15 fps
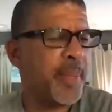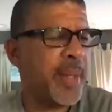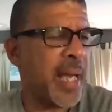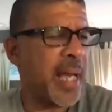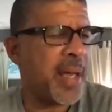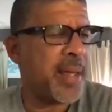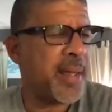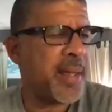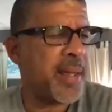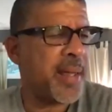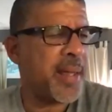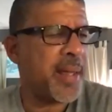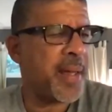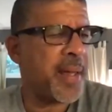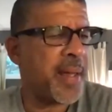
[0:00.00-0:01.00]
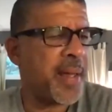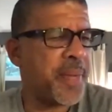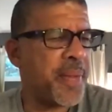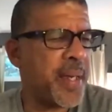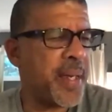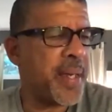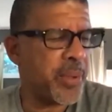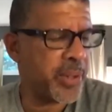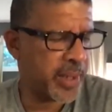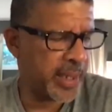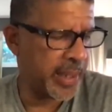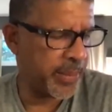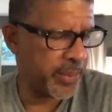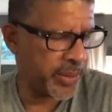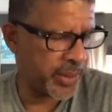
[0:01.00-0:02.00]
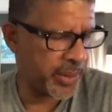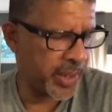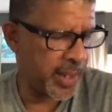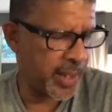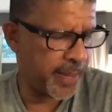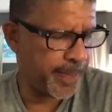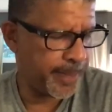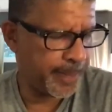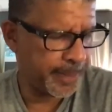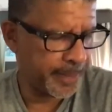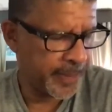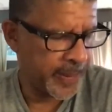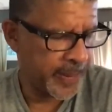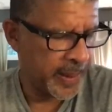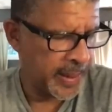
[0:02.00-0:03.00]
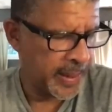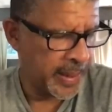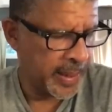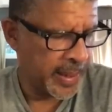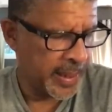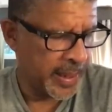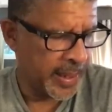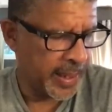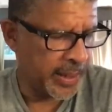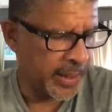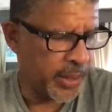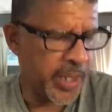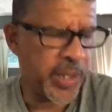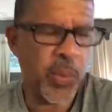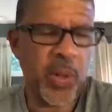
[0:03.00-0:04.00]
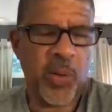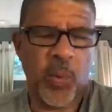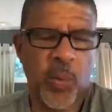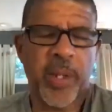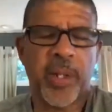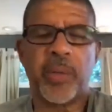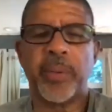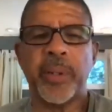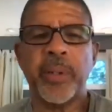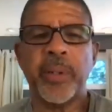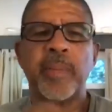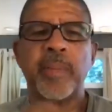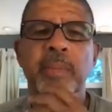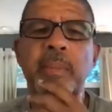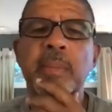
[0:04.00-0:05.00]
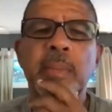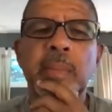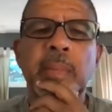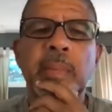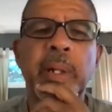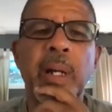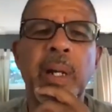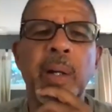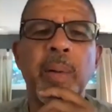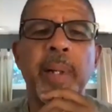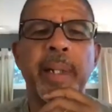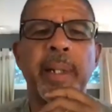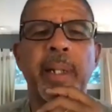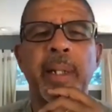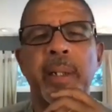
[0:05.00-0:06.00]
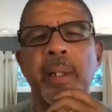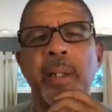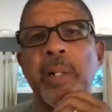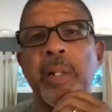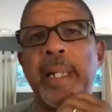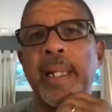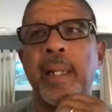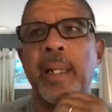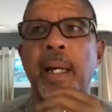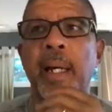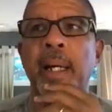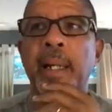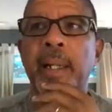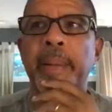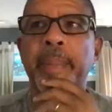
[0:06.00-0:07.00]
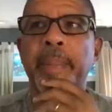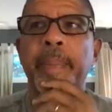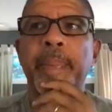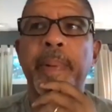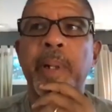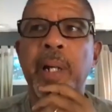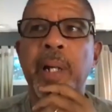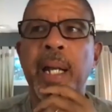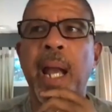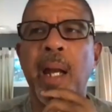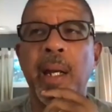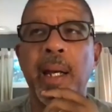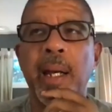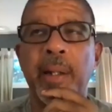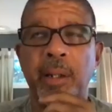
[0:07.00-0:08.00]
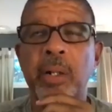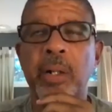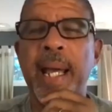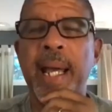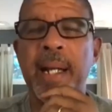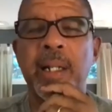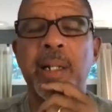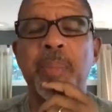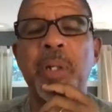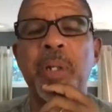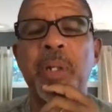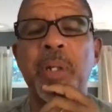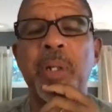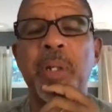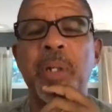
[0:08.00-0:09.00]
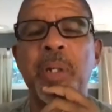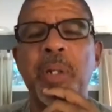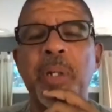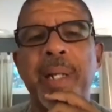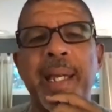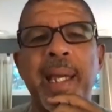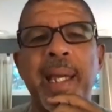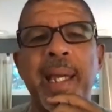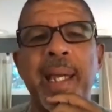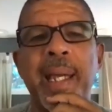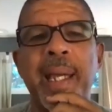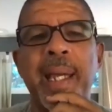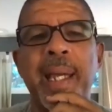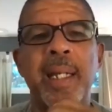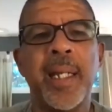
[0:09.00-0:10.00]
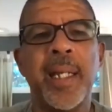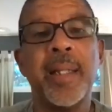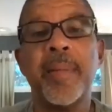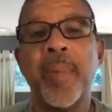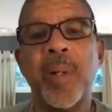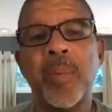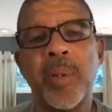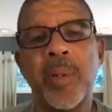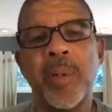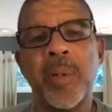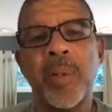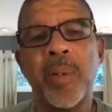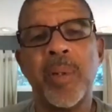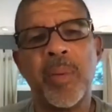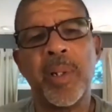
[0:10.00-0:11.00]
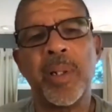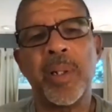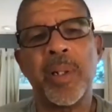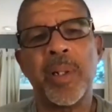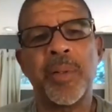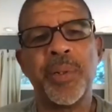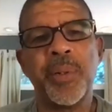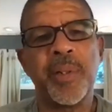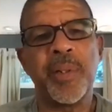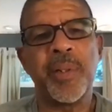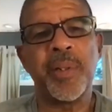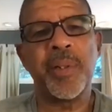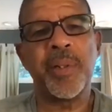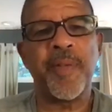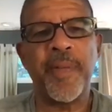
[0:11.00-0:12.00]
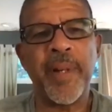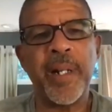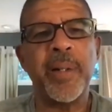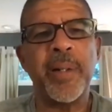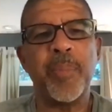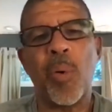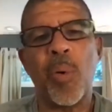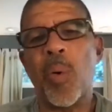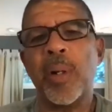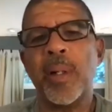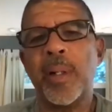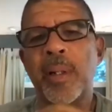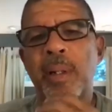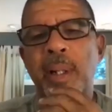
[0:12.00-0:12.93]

I think it was learning to work with a crew, you know, and learning how to communicate in the moment with a crew is very important.